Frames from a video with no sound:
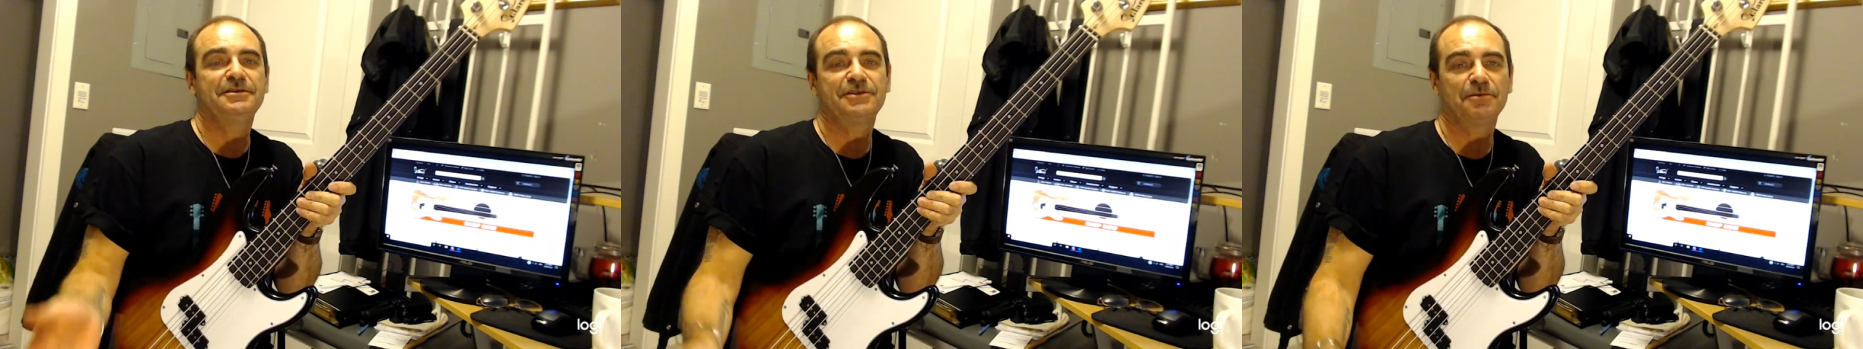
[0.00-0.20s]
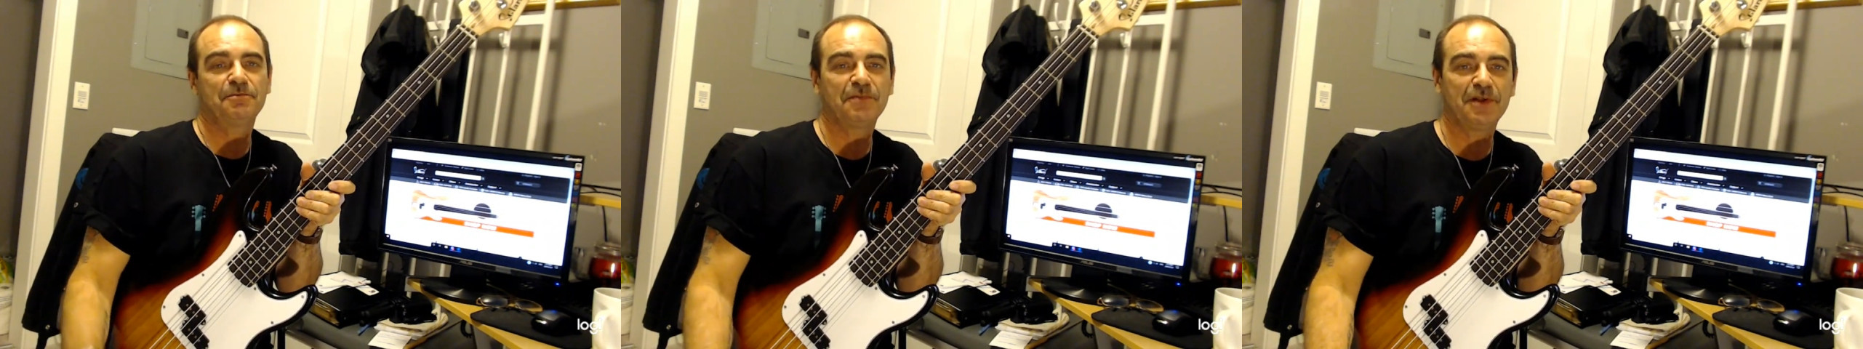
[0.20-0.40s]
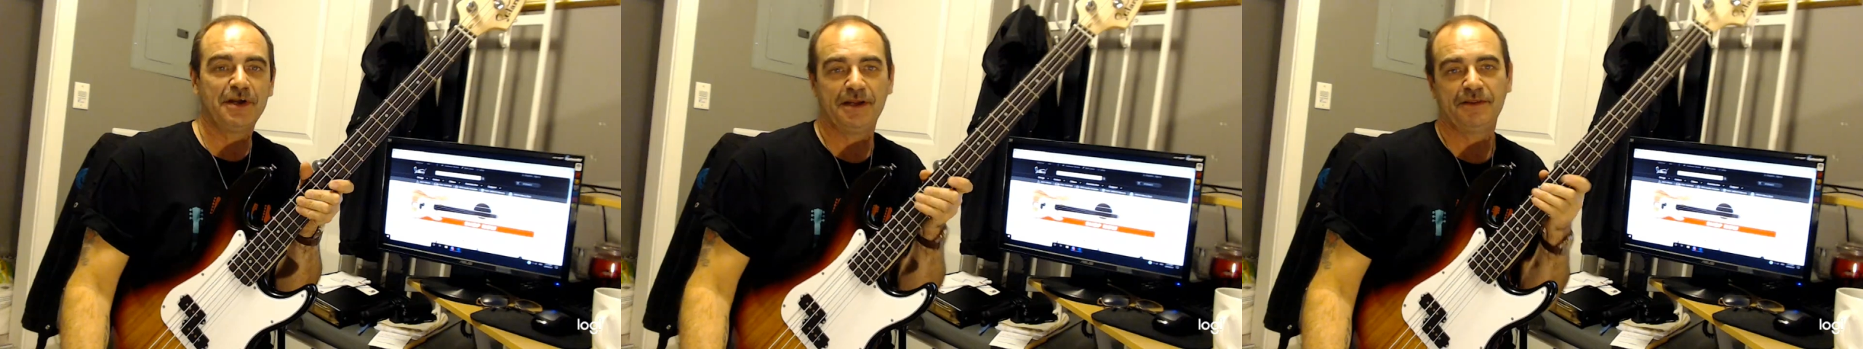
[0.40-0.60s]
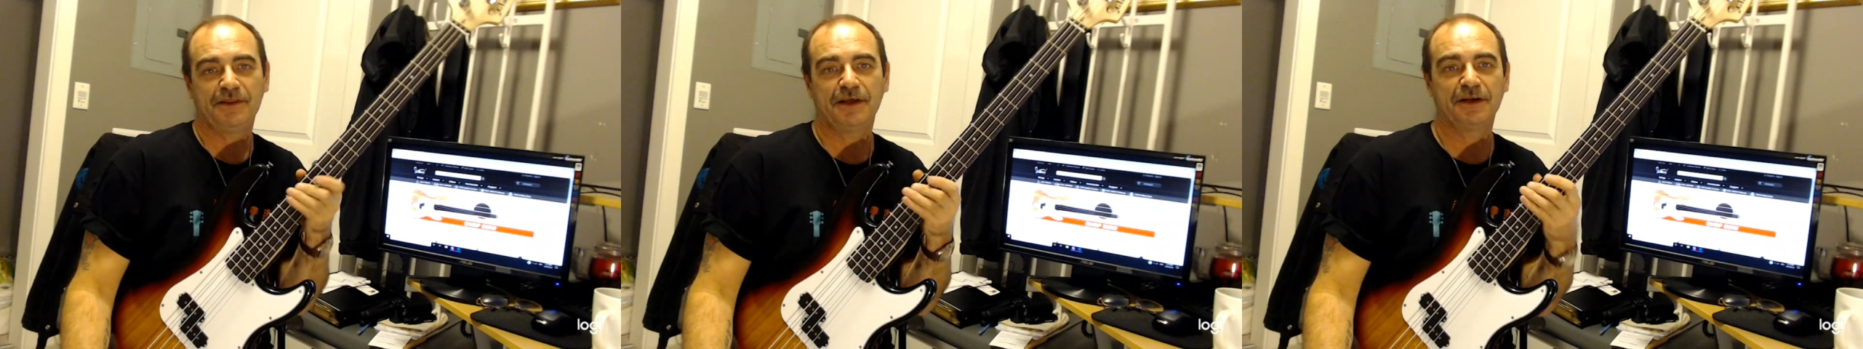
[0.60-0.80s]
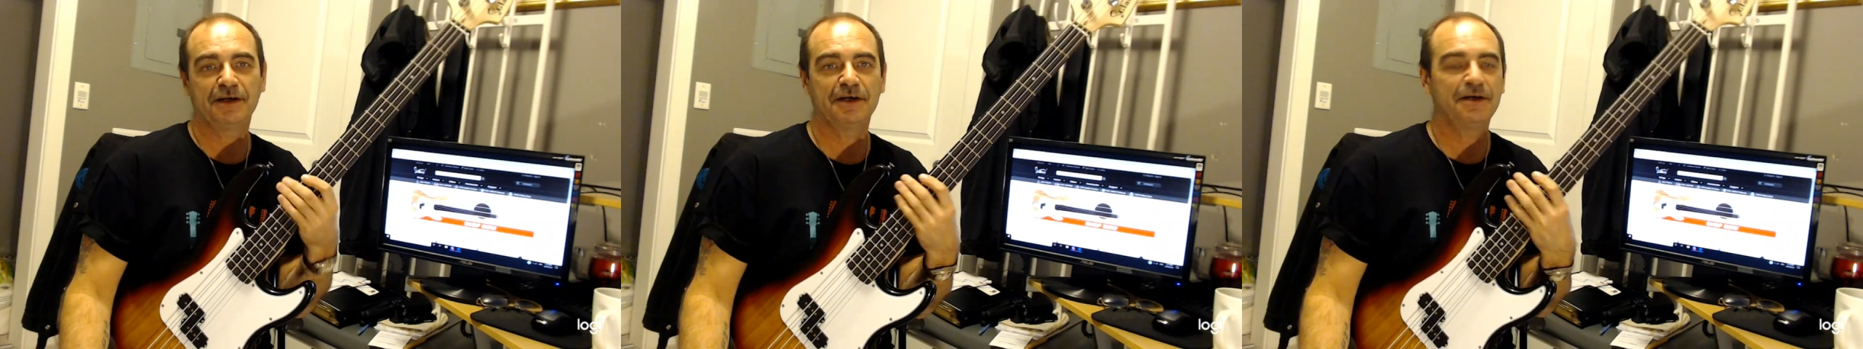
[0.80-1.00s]
to play
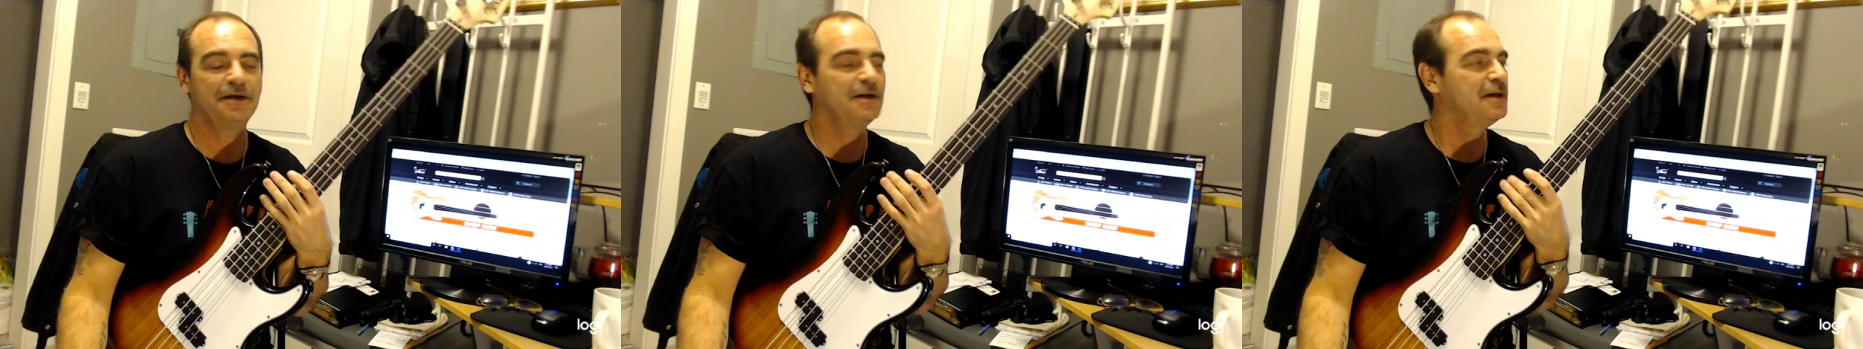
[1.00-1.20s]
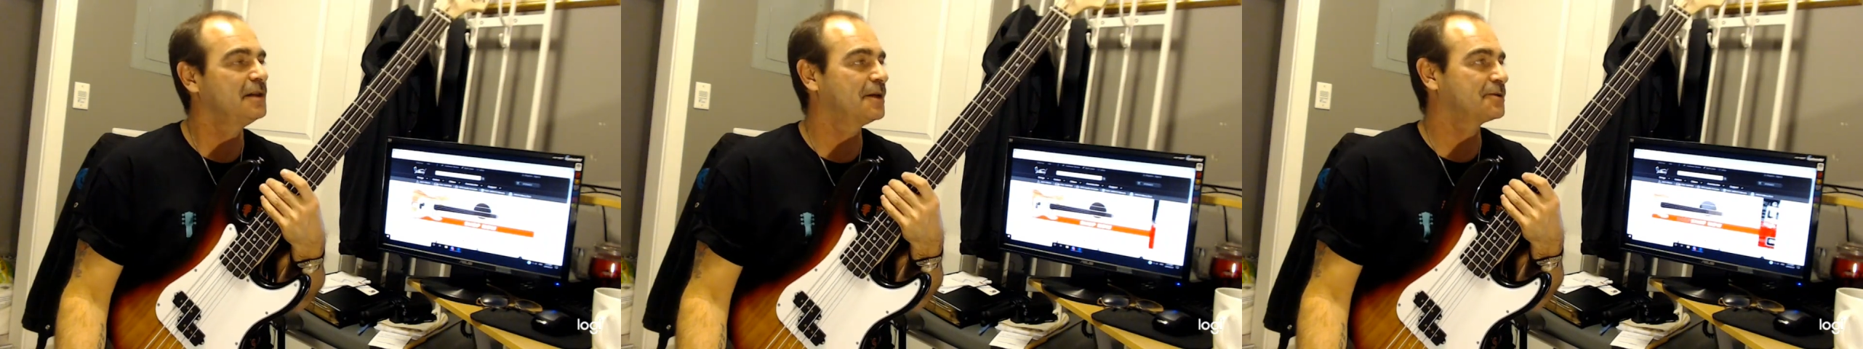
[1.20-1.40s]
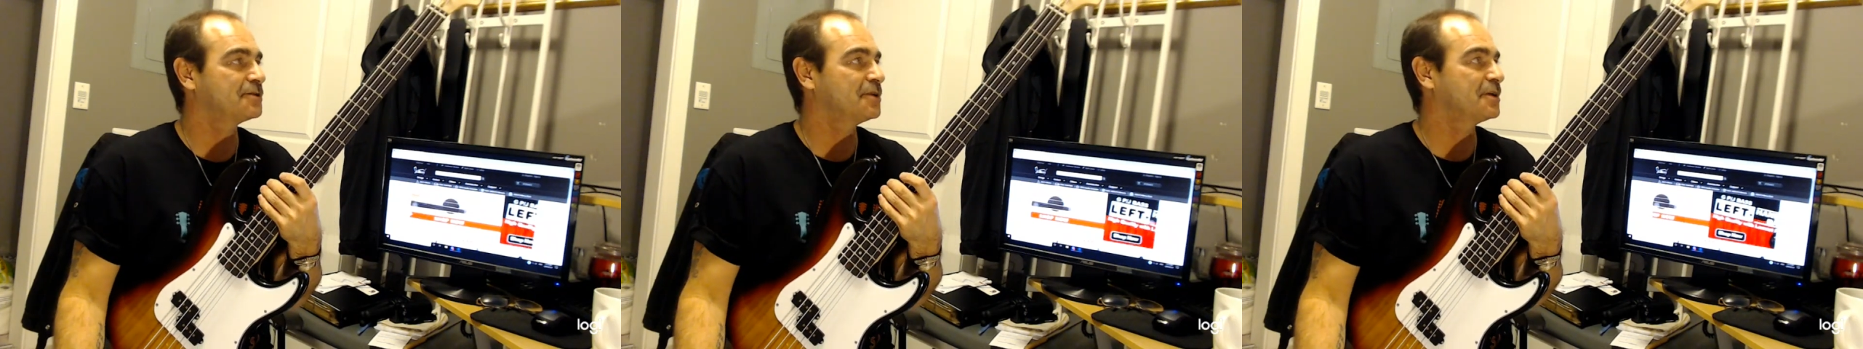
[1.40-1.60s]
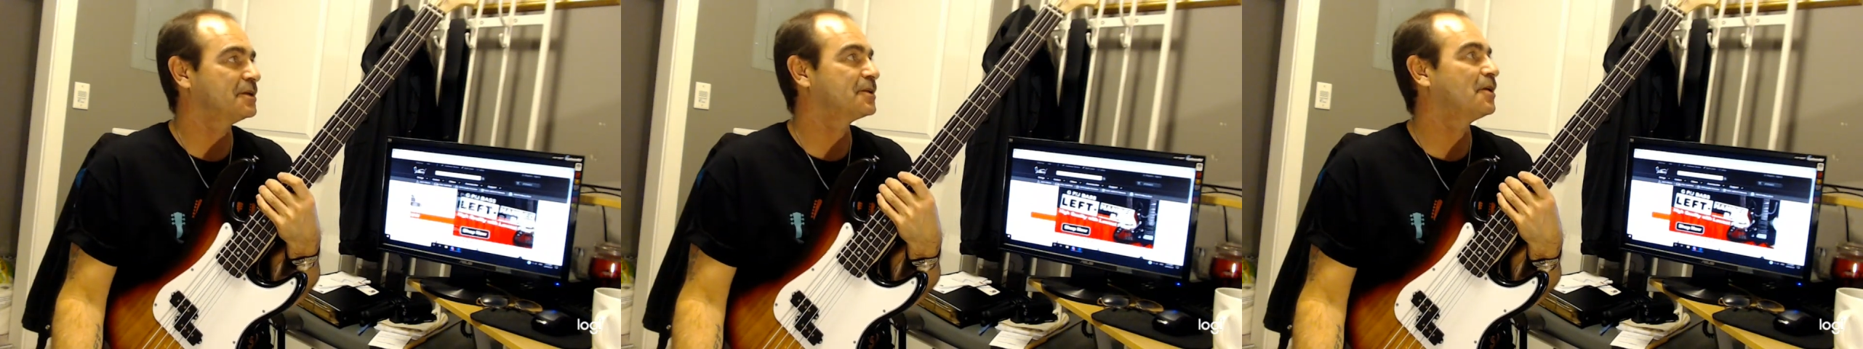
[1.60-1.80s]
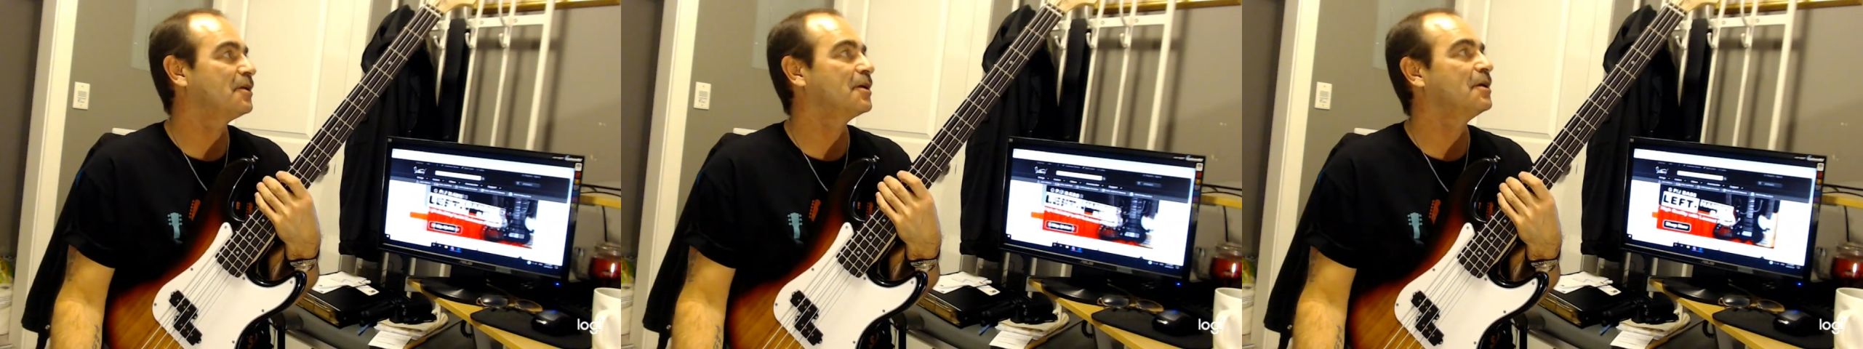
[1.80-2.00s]
than an electric
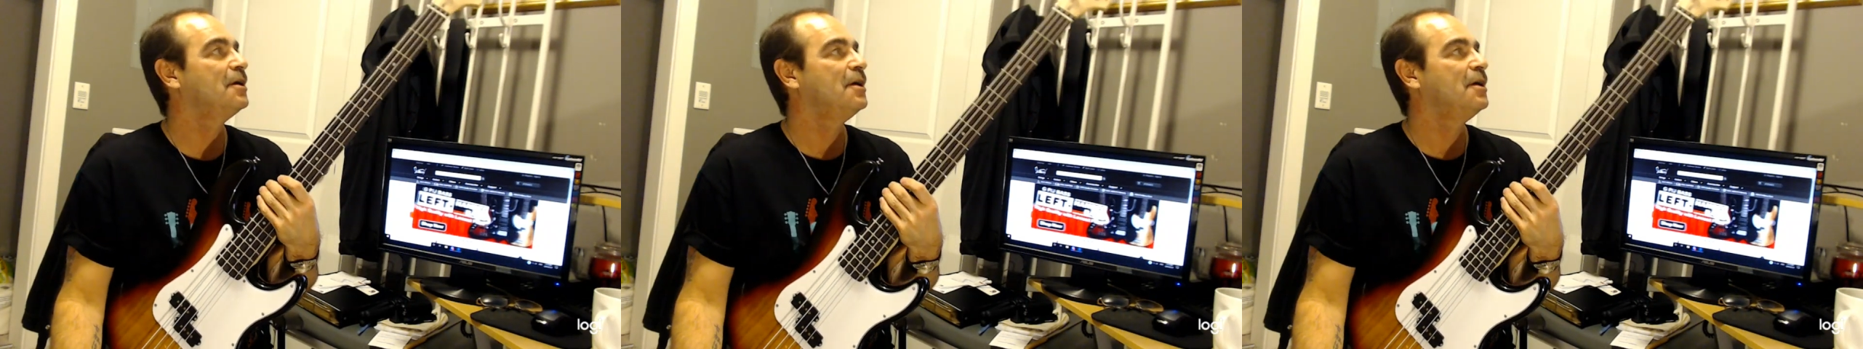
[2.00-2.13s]
guitar.